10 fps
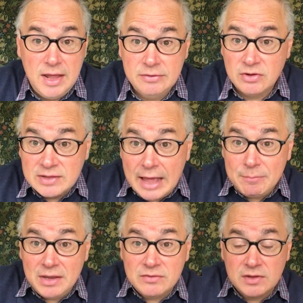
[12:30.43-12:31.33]
So that
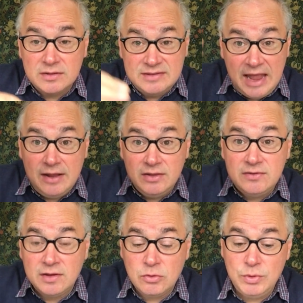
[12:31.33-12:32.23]
means the debt is
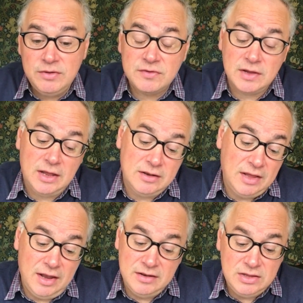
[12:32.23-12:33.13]
increasing. And,
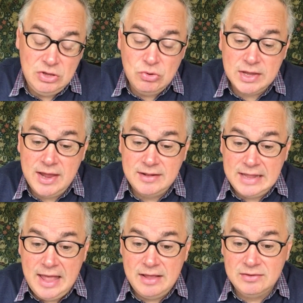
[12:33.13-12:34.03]
and the U K
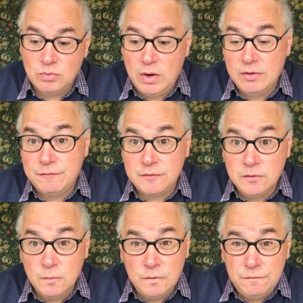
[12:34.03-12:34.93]
debt as well, if
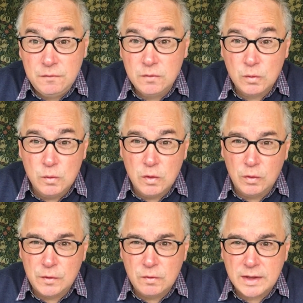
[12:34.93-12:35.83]
you, if you
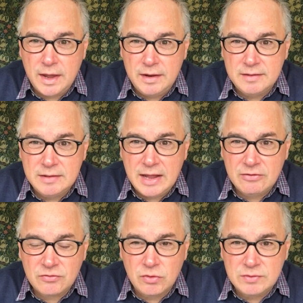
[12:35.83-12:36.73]
Google U K
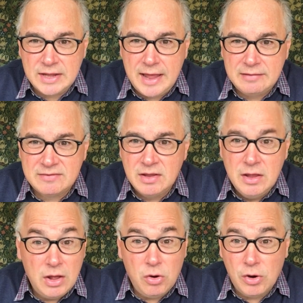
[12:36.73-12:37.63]
national debt
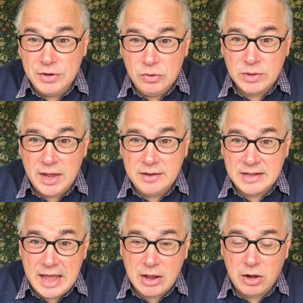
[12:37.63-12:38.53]
or U K
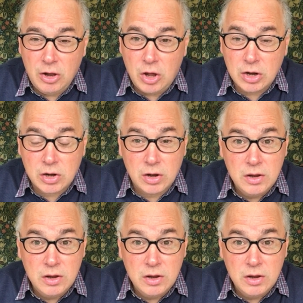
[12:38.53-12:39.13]
debt clock,